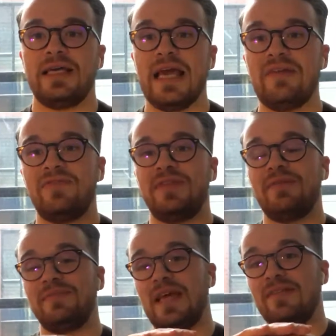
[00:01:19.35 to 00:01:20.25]
gave
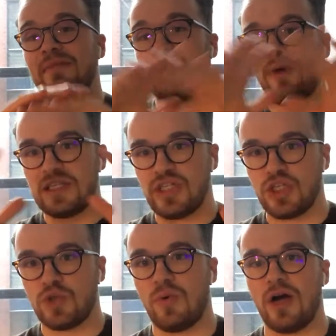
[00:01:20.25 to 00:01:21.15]
them the right
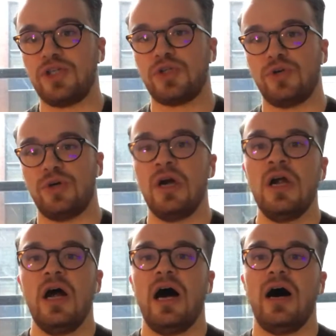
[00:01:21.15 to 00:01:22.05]
structure
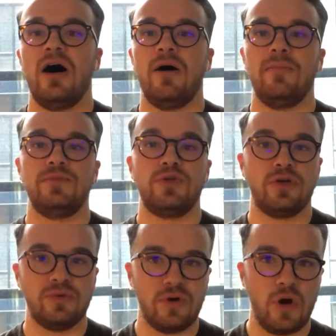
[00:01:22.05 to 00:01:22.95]
to
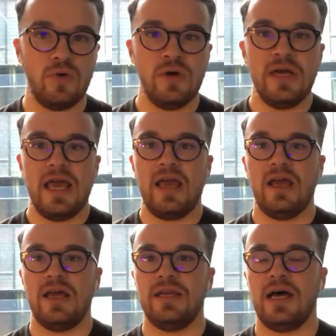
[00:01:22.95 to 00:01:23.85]
grow
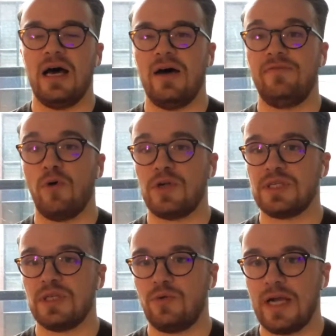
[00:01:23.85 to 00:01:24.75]
and
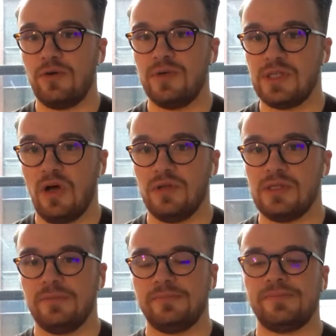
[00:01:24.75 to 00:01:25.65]
focus on the right results.